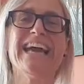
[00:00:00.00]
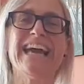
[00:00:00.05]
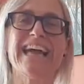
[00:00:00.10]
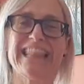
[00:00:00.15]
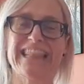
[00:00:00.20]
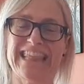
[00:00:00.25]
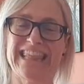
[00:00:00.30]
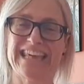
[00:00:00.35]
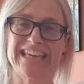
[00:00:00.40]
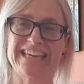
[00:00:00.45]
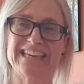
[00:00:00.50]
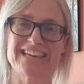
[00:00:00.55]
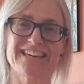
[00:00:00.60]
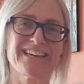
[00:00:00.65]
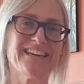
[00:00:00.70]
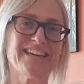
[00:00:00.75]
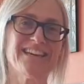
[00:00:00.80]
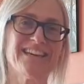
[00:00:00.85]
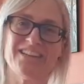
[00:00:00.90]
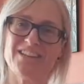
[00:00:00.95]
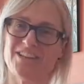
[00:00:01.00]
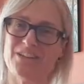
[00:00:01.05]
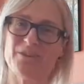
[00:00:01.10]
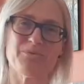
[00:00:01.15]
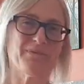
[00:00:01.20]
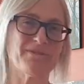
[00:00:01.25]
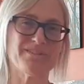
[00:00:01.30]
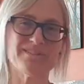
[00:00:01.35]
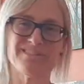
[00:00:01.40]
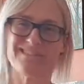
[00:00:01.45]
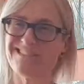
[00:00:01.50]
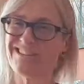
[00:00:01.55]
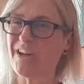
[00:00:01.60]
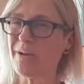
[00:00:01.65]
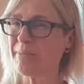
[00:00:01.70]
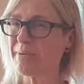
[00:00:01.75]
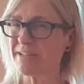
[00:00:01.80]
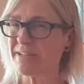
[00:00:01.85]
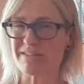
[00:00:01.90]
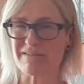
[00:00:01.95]
and think, you know what,
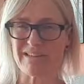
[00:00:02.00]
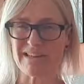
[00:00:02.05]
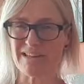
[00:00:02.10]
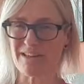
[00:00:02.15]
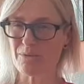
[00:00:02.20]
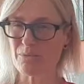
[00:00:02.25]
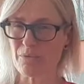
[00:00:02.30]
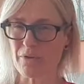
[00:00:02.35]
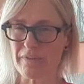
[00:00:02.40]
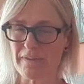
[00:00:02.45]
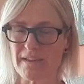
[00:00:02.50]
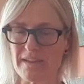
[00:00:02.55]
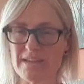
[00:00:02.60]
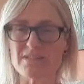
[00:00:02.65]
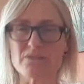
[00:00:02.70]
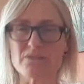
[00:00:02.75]
nobody's really going to want this,